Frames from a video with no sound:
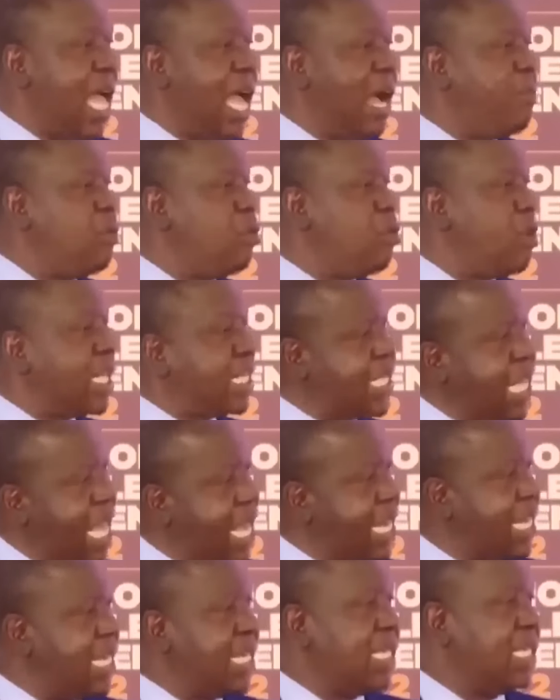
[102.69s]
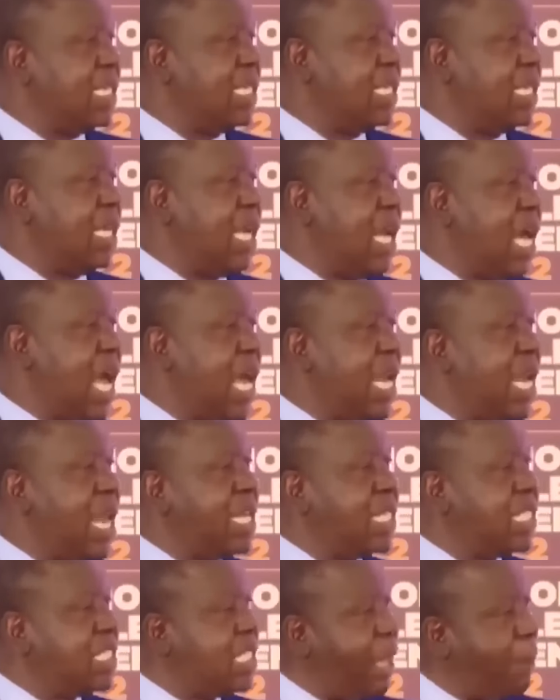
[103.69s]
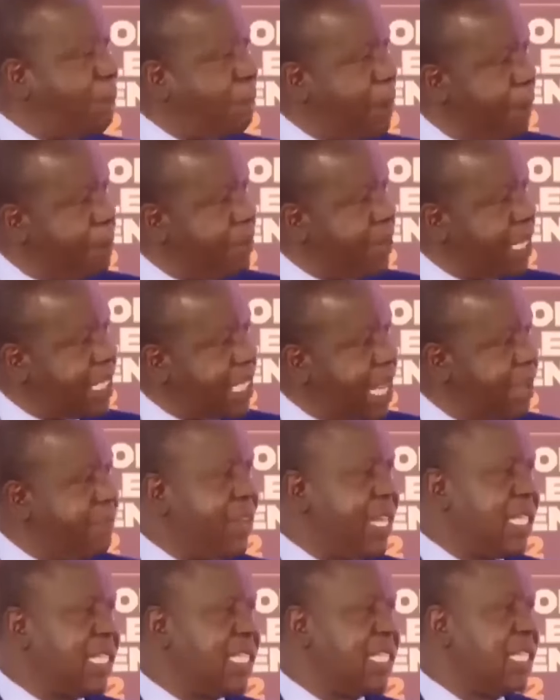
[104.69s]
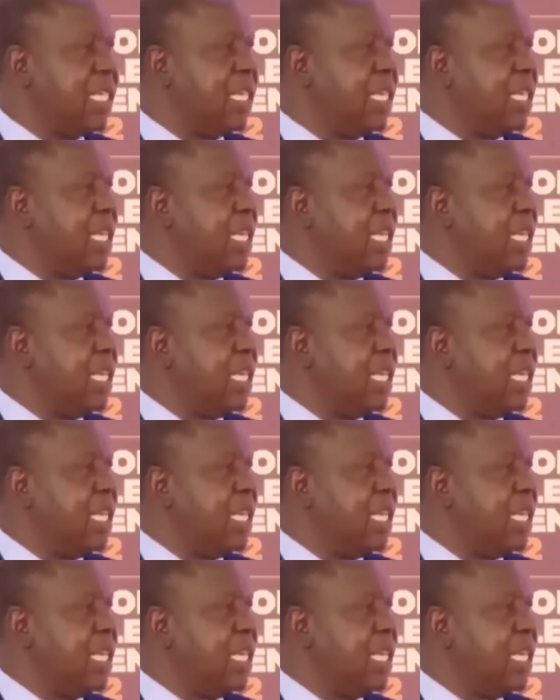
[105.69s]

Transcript: I am your son, and as a public servant,